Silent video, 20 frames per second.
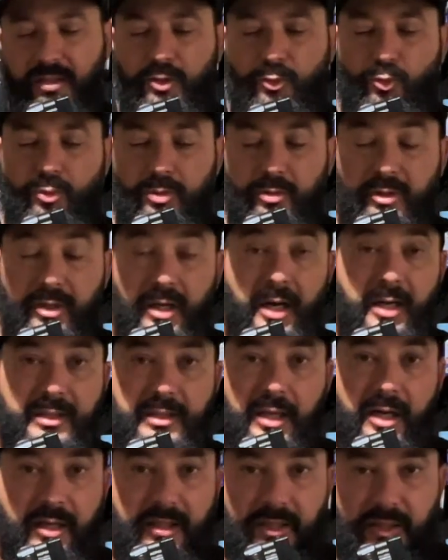it will not
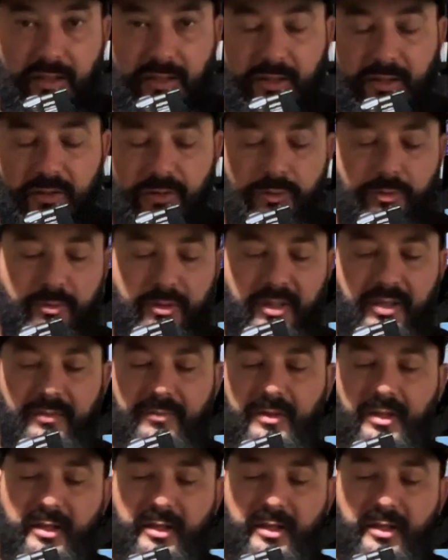lock in here great.